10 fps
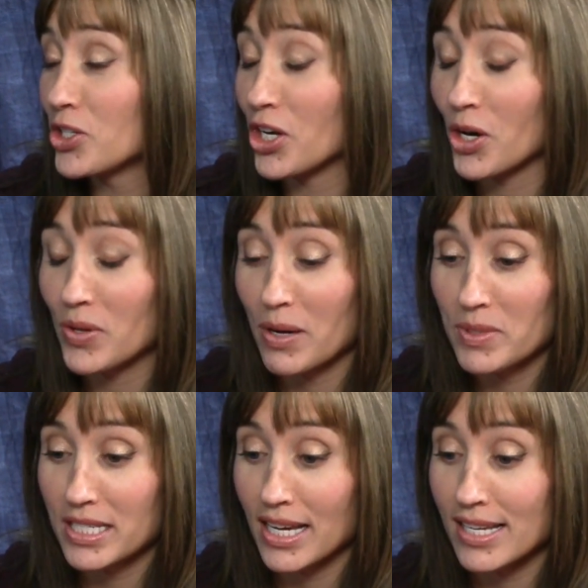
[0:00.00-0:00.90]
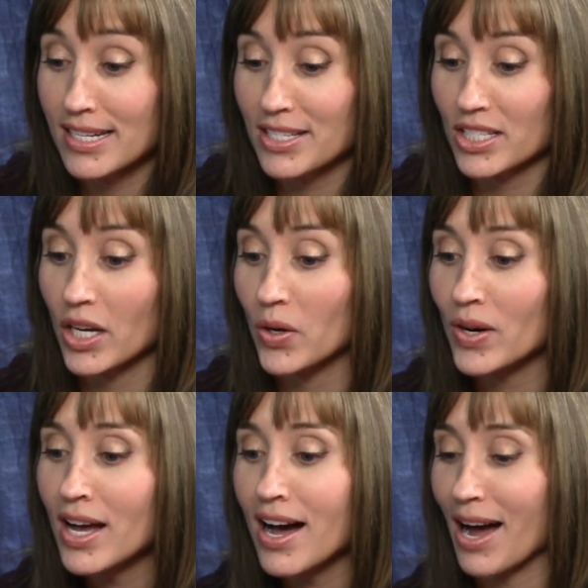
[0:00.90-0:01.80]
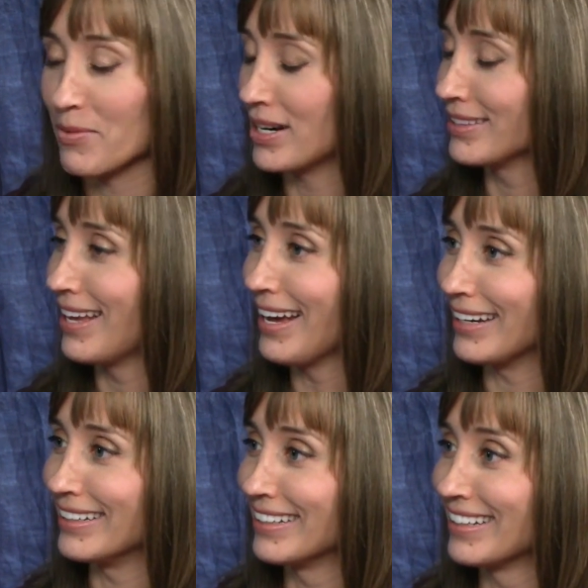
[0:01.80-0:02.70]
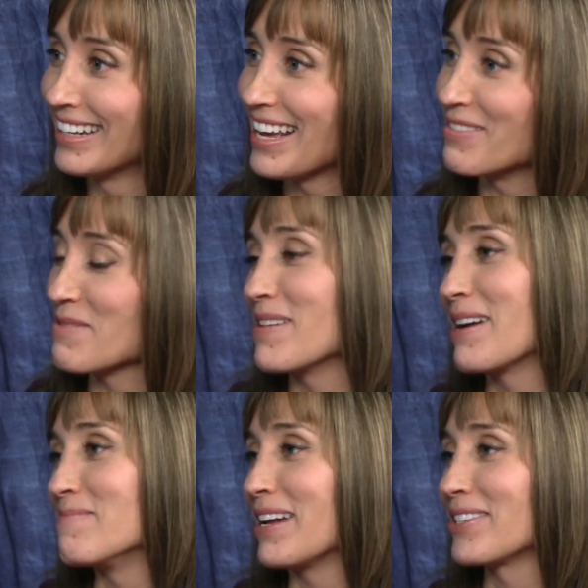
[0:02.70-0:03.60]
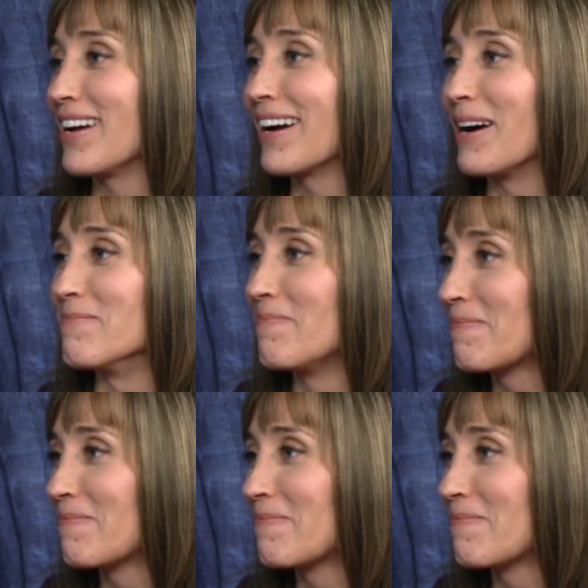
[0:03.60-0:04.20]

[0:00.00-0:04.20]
You know, that was done. So I went online and we met on Match.com.